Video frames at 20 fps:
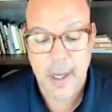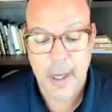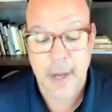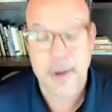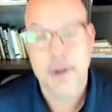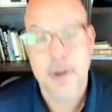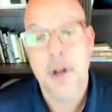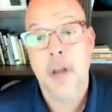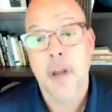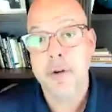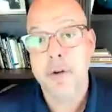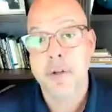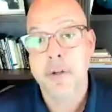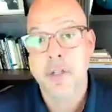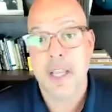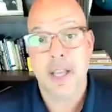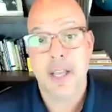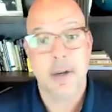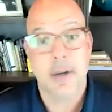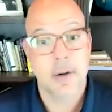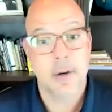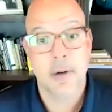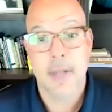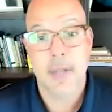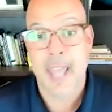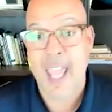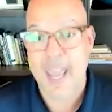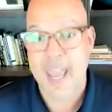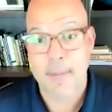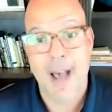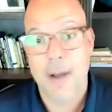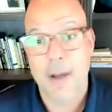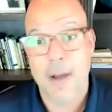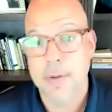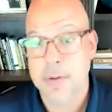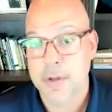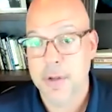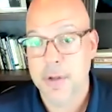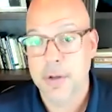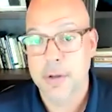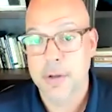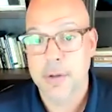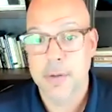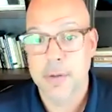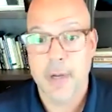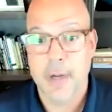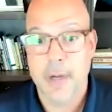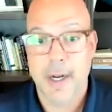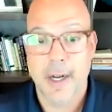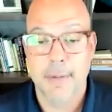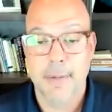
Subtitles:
another standard came out, so